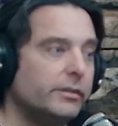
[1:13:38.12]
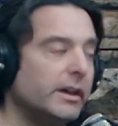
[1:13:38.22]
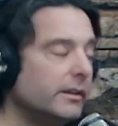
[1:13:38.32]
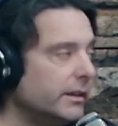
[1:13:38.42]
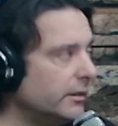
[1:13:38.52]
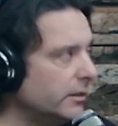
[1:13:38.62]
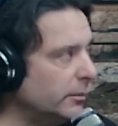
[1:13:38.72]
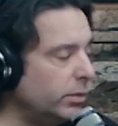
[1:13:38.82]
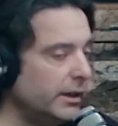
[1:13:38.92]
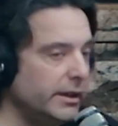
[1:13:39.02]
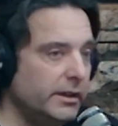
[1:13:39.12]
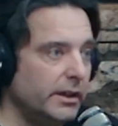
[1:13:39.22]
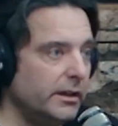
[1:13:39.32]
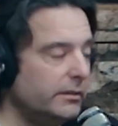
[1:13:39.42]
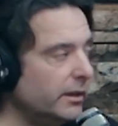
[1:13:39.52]
"Well, it's not like they're going to play in
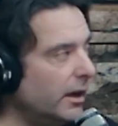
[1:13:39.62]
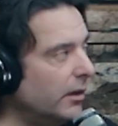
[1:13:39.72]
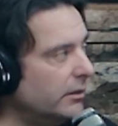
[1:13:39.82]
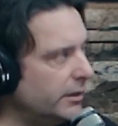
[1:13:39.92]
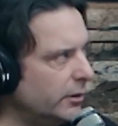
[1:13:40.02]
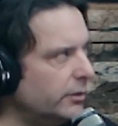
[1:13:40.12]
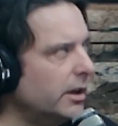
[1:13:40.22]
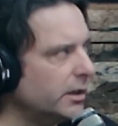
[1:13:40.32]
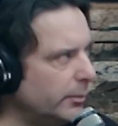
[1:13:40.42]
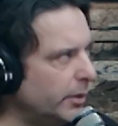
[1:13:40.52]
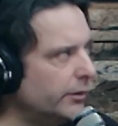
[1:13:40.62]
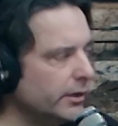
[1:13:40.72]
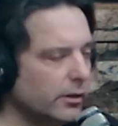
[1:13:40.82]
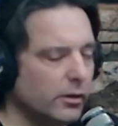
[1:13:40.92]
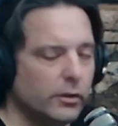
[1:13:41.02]
the NHL," you know, talking
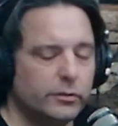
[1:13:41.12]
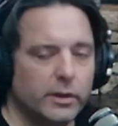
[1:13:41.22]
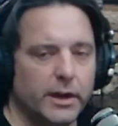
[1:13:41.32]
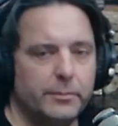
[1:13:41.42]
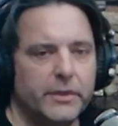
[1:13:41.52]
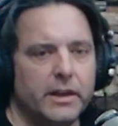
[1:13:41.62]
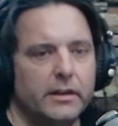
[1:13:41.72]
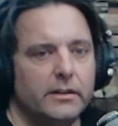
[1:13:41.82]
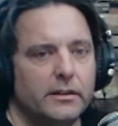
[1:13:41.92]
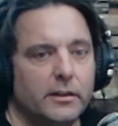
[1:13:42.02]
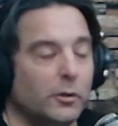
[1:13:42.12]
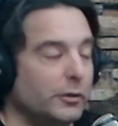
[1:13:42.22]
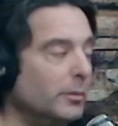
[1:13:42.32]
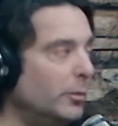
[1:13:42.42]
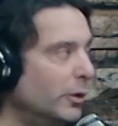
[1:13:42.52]
about the girls, right? Of
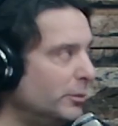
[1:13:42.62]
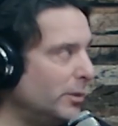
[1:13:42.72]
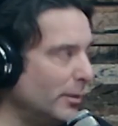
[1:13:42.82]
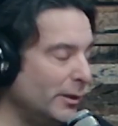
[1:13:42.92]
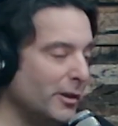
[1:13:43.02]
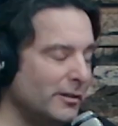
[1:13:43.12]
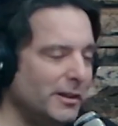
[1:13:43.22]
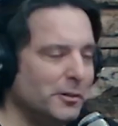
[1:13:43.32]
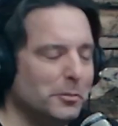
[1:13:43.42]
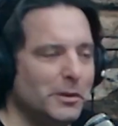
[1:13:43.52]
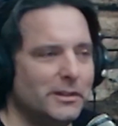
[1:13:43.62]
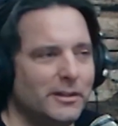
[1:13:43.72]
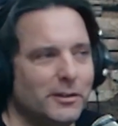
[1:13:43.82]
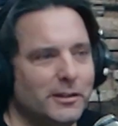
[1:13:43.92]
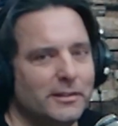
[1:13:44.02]
course, the boys probably aren't either, but
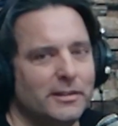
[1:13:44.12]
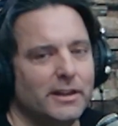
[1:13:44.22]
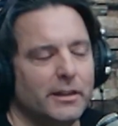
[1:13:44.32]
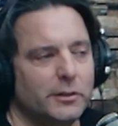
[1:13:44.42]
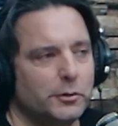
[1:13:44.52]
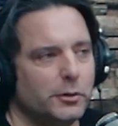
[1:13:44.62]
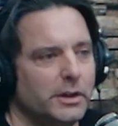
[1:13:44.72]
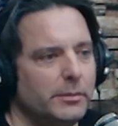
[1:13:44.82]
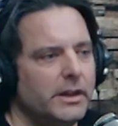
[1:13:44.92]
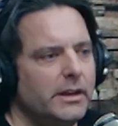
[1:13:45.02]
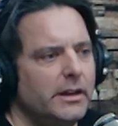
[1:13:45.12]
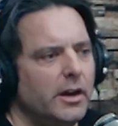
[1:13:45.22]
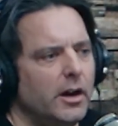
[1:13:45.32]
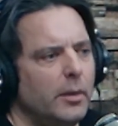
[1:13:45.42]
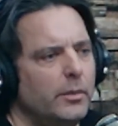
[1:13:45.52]
you know, you, you got the dream.
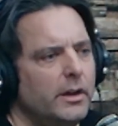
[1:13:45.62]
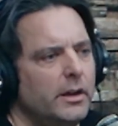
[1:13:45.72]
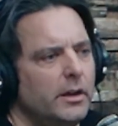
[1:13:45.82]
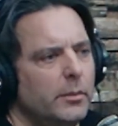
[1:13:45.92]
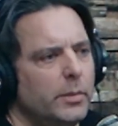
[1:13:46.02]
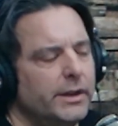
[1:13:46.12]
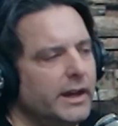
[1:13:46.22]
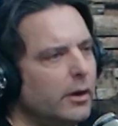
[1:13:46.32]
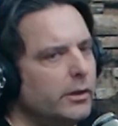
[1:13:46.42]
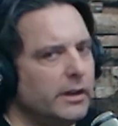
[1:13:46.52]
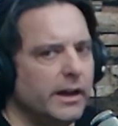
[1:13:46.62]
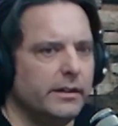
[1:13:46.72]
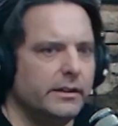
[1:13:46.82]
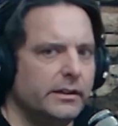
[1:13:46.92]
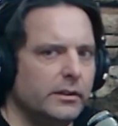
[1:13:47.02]
Um, but now you
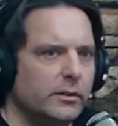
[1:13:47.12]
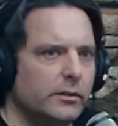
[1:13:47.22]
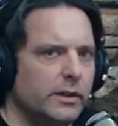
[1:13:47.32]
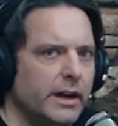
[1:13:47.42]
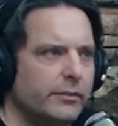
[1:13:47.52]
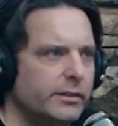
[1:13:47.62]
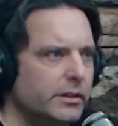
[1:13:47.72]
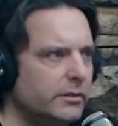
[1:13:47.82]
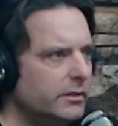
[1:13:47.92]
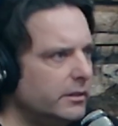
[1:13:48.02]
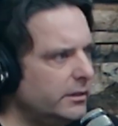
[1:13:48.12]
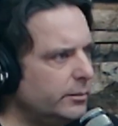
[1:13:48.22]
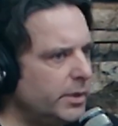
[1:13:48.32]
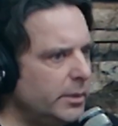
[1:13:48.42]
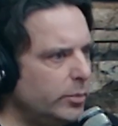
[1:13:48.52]
got you know half a dozen of
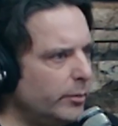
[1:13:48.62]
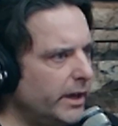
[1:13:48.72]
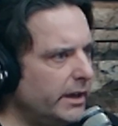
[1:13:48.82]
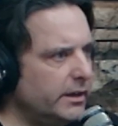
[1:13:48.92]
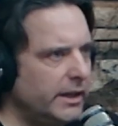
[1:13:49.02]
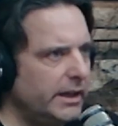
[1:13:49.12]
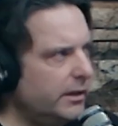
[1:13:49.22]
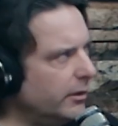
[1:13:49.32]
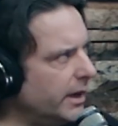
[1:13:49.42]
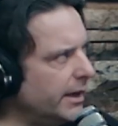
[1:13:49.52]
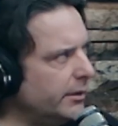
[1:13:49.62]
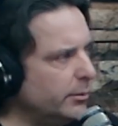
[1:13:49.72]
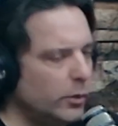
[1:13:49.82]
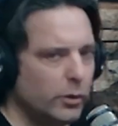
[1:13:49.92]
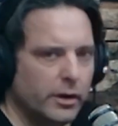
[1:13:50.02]
these people making eighty grand
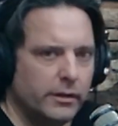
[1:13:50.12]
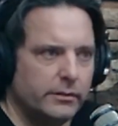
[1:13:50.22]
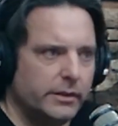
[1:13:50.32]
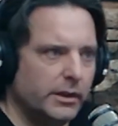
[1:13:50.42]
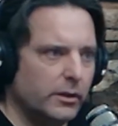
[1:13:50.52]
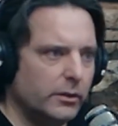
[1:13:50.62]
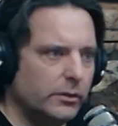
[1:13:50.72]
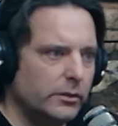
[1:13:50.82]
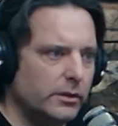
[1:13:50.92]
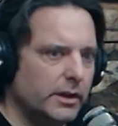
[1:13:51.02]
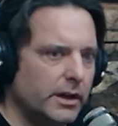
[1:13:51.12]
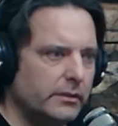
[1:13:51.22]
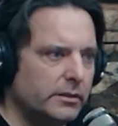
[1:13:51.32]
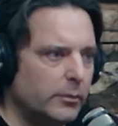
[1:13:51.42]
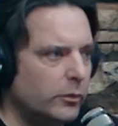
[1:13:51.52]
or more. You know,
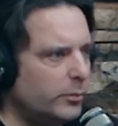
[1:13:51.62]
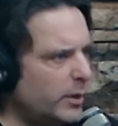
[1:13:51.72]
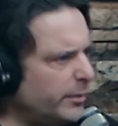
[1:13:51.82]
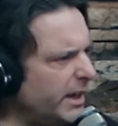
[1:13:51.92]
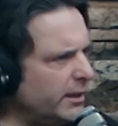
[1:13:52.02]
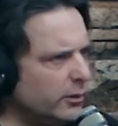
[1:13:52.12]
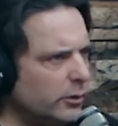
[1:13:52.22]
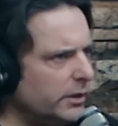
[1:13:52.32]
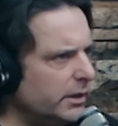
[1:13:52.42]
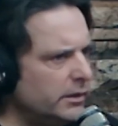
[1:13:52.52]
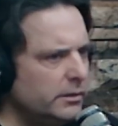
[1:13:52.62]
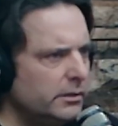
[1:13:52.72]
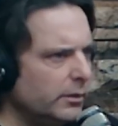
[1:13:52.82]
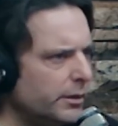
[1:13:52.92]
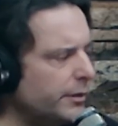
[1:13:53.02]
uh, some of them are making only
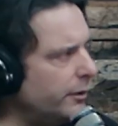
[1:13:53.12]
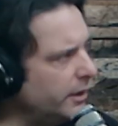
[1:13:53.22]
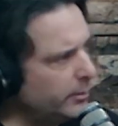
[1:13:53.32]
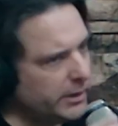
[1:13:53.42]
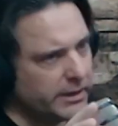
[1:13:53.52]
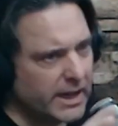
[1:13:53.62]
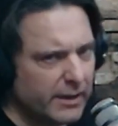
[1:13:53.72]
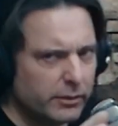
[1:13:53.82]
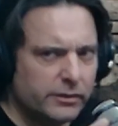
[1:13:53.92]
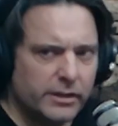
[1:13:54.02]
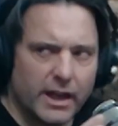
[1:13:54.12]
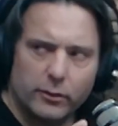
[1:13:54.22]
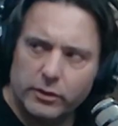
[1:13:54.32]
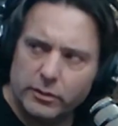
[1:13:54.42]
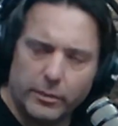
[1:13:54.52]
you know thirty, but the average
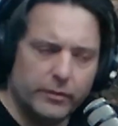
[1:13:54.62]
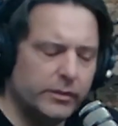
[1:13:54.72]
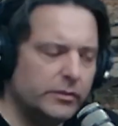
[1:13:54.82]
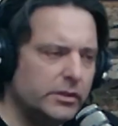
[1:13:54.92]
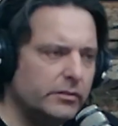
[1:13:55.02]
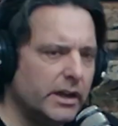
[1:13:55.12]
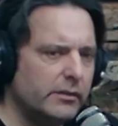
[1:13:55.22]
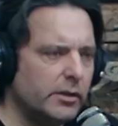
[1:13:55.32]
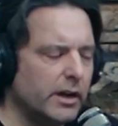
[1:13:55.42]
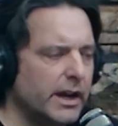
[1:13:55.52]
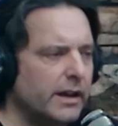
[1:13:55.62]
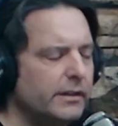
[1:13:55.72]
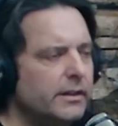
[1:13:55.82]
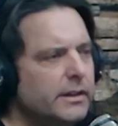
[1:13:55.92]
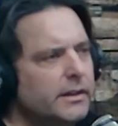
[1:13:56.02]
salary is about fifty five
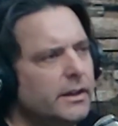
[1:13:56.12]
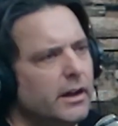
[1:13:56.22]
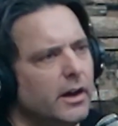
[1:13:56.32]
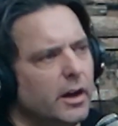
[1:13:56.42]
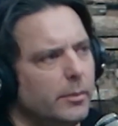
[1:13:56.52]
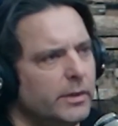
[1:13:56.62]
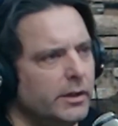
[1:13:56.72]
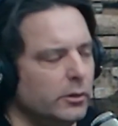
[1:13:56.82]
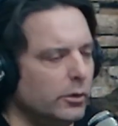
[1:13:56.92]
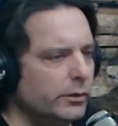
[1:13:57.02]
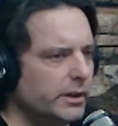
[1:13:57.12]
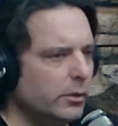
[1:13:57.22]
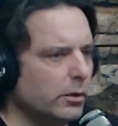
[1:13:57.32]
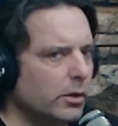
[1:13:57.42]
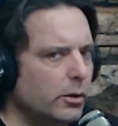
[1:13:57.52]
grand. Um, it'll only
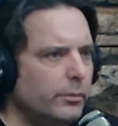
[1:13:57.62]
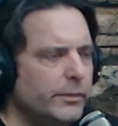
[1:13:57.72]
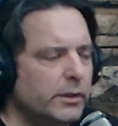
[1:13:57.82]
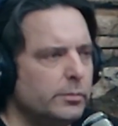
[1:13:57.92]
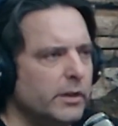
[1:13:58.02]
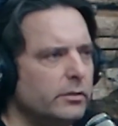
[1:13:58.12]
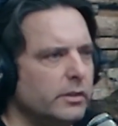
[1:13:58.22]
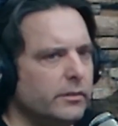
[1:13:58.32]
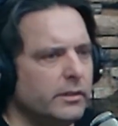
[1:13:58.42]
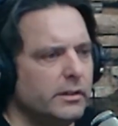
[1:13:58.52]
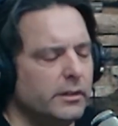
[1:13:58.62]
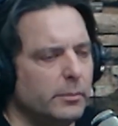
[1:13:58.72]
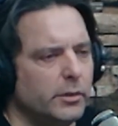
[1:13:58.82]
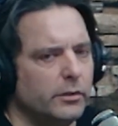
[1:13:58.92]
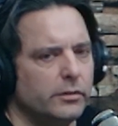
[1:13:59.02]
grow, especially if the
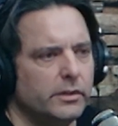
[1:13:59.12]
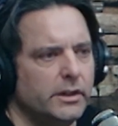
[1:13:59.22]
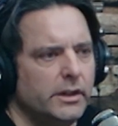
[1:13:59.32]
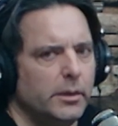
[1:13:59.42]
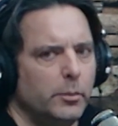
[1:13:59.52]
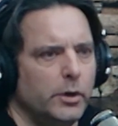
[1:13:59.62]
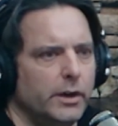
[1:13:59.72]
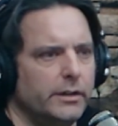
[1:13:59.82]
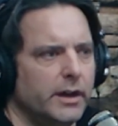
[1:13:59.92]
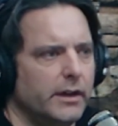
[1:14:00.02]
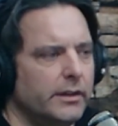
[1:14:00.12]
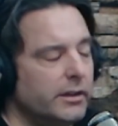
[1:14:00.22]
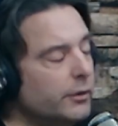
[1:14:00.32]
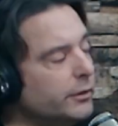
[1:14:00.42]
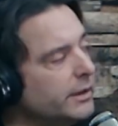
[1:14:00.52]
numbers. But uh,
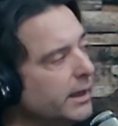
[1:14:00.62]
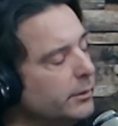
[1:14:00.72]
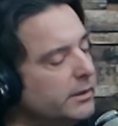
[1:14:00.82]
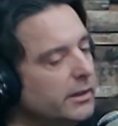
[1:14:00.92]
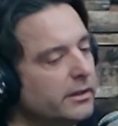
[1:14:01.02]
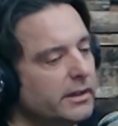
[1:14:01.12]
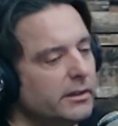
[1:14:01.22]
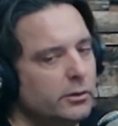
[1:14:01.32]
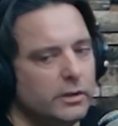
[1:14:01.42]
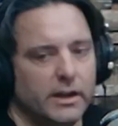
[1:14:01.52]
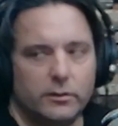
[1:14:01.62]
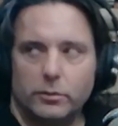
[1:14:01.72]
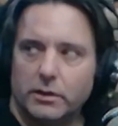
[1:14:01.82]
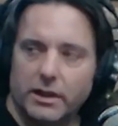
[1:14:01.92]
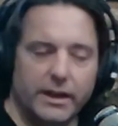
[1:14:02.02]
and the other thing I would tell you that you
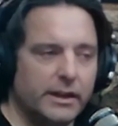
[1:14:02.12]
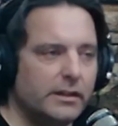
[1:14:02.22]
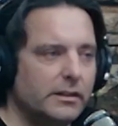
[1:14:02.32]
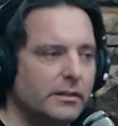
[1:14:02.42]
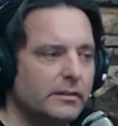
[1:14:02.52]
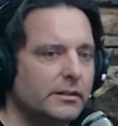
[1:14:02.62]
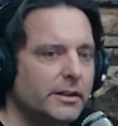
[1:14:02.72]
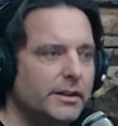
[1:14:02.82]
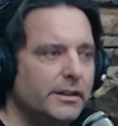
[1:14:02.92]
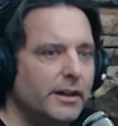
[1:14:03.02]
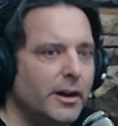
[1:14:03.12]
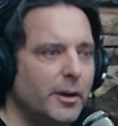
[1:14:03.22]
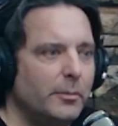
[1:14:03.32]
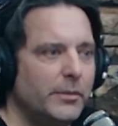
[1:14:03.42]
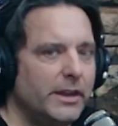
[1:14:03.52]
guys will like is
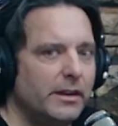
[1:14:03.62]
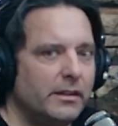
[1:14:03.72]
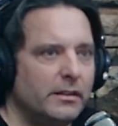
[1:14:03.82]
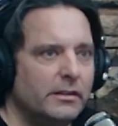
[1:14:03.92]
um,